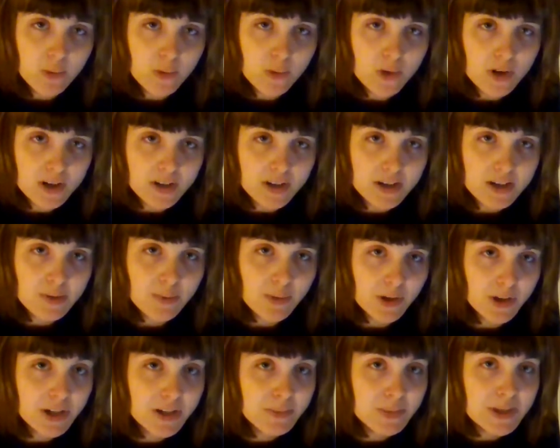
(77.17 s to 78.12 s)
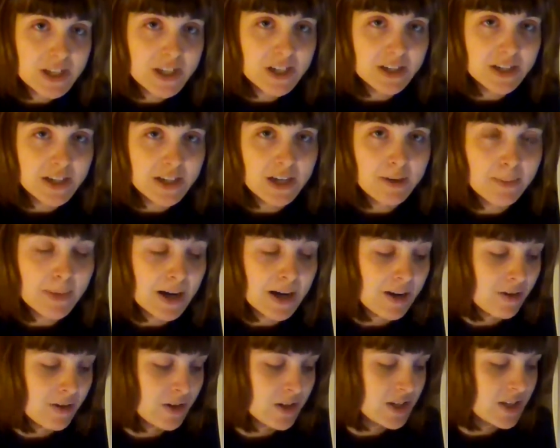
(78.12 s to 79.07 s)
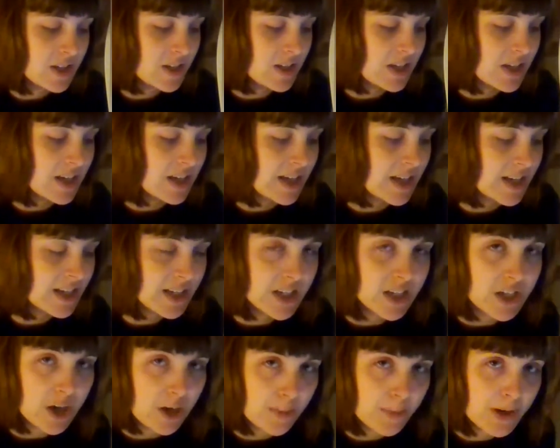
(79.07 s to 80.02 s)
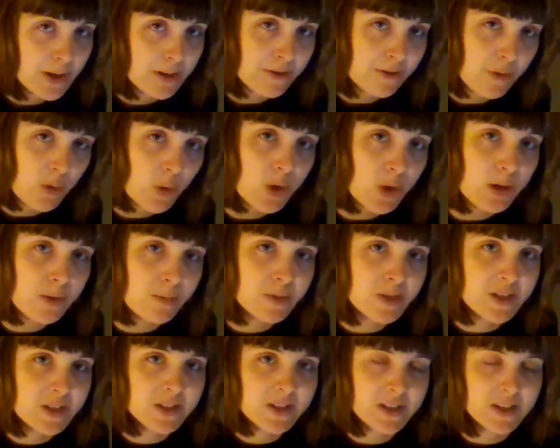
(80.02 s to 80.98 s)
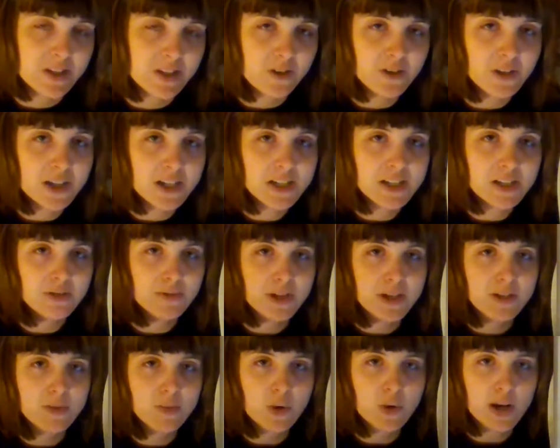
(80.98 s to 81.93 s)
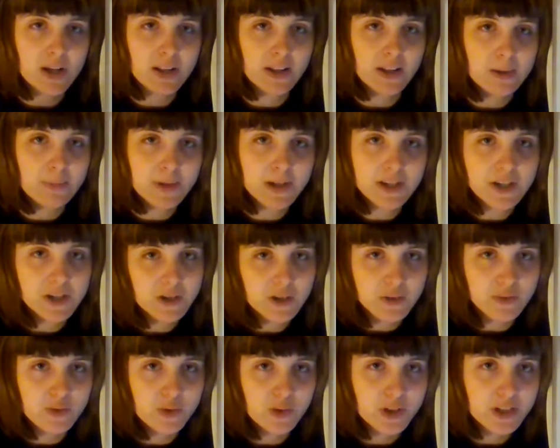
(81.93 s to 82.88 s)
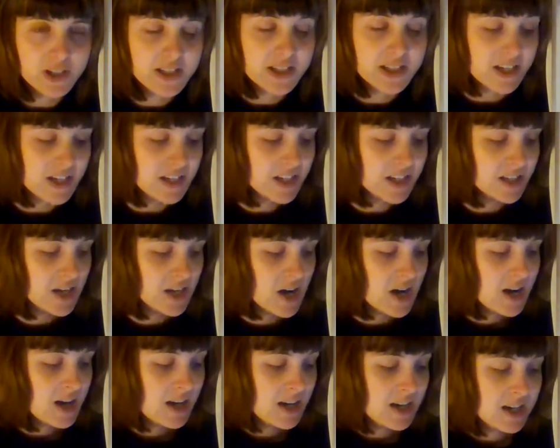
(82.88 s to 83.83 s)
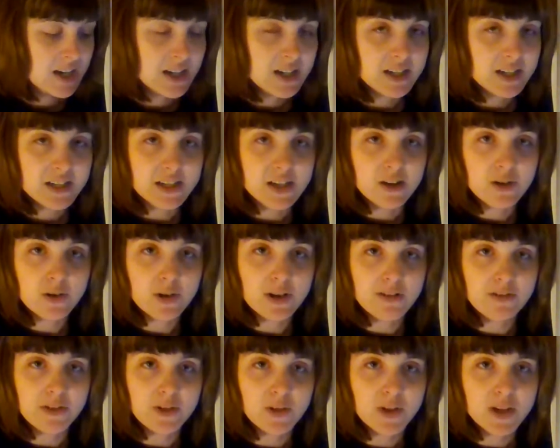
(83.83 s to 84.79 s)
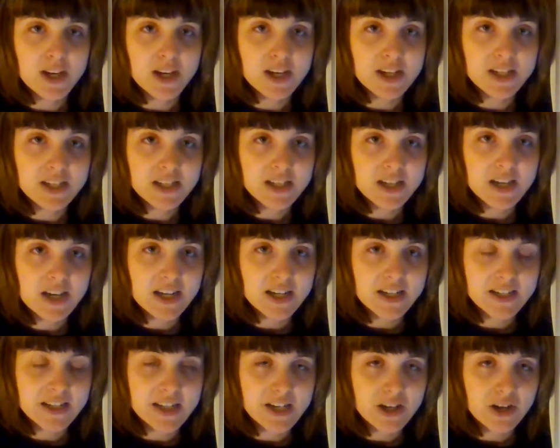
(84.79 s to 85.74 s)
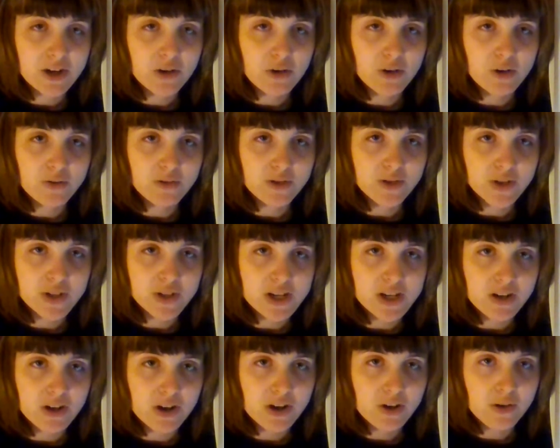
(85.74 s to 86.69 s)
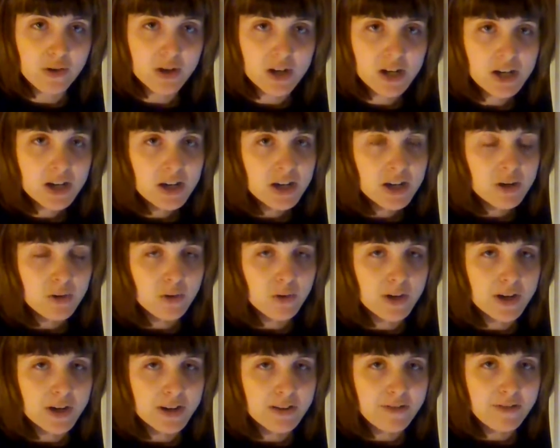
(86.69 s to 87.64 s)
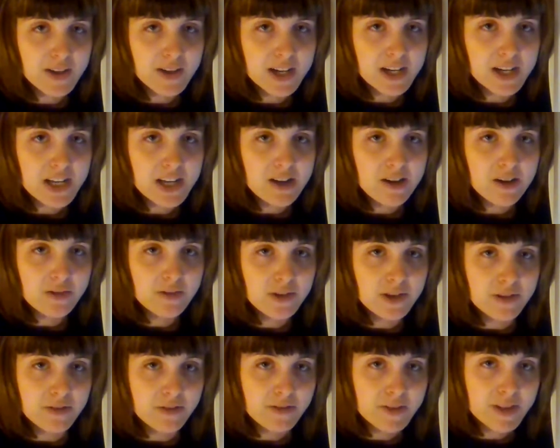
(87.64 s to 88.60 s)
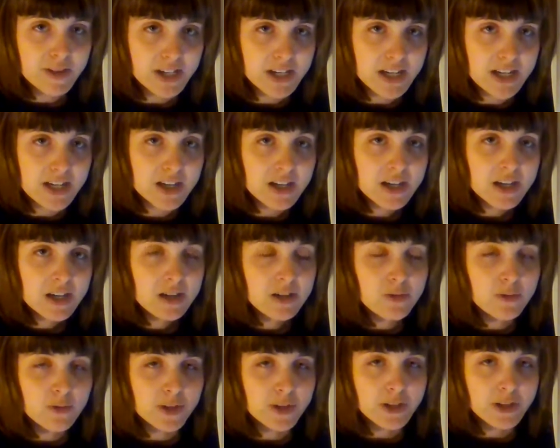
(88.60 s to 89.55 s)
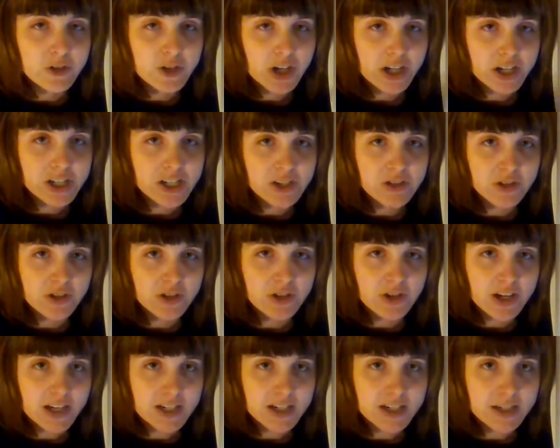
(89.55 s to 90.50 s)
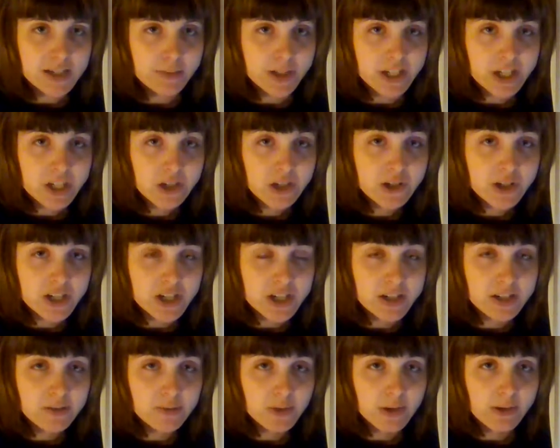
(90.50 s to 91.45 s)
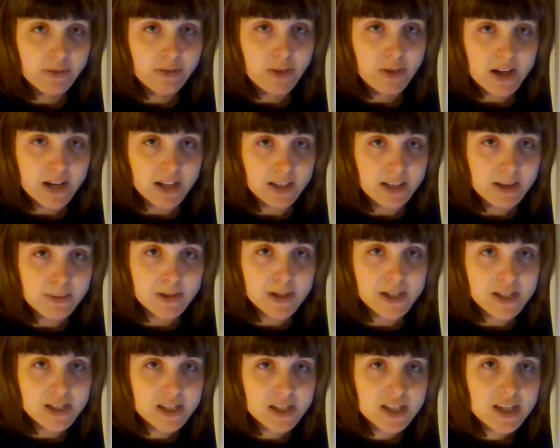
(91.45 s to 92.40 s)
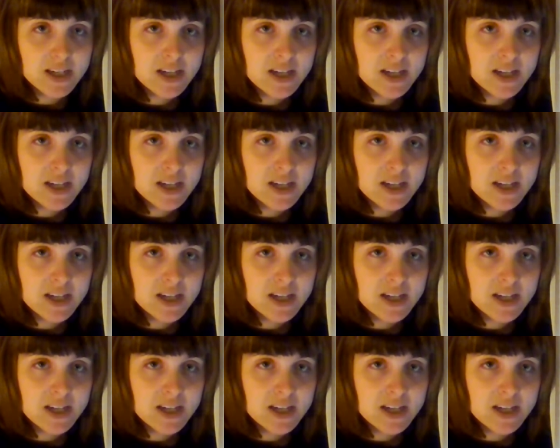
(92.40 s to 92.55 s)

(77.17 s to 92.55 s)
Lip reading: 1, and we're going to be talking about indeterminate forms still. That's the reason why L'Hopital's rule exists. So if you get a 0 over 0, or an infinity over infinity, when you try to use direct substitution when finding limits,